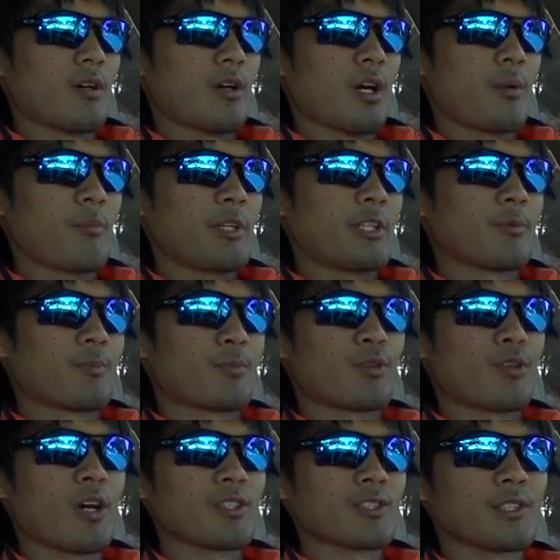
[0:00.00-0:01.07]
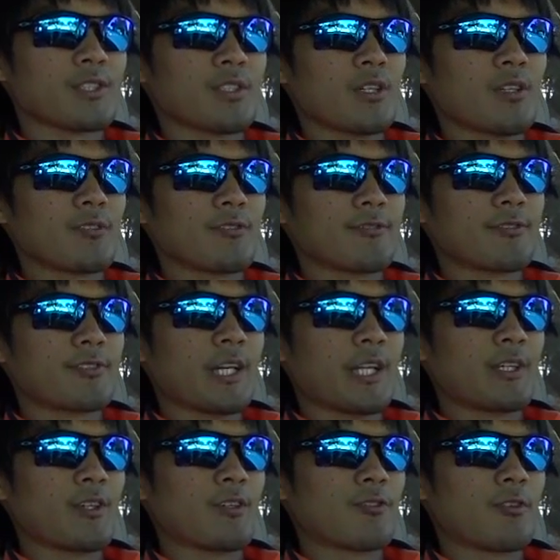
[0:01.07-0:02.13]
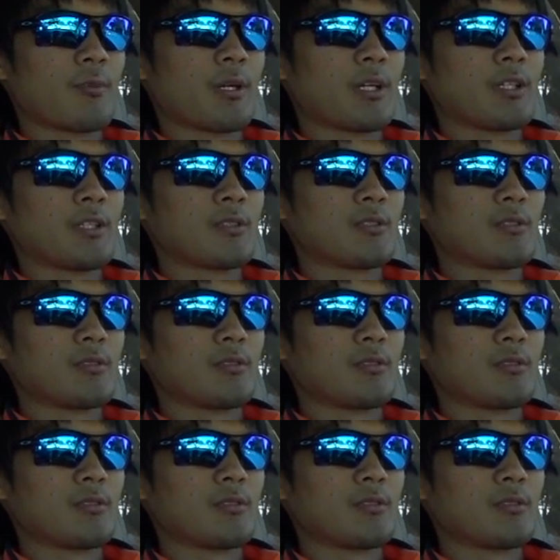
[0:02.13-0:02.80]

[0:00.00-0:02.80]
I'm in the process of getting over my